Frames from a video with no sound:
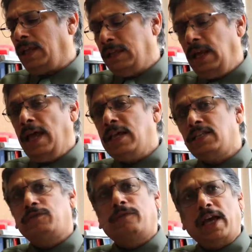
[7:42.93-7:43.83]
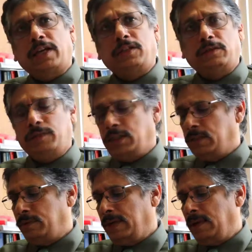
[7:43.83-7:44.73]
the last factor, which
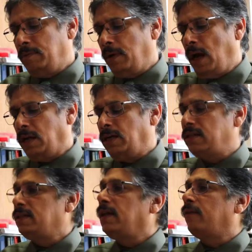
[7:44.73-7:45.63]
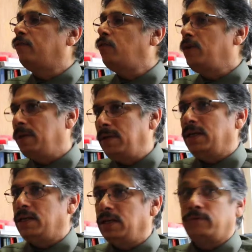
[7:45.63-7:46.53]
is very important, is the
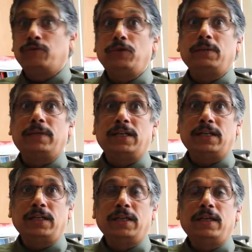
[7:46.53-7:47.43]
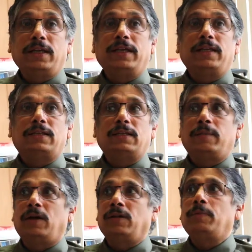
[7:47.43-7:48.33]
affordability. Affordability is
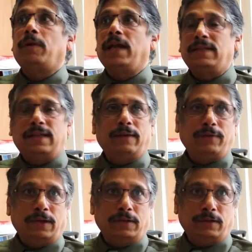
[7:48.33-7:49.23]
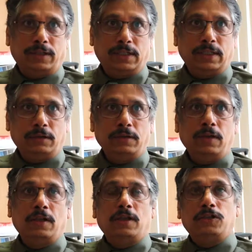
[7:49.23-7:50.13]
about the price level. So
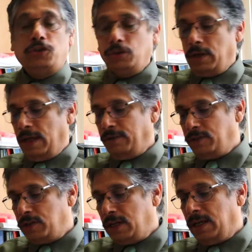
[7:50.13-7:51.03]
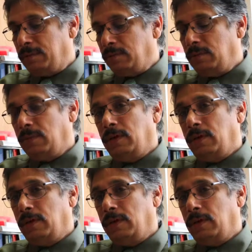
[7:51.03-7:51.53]
you have to come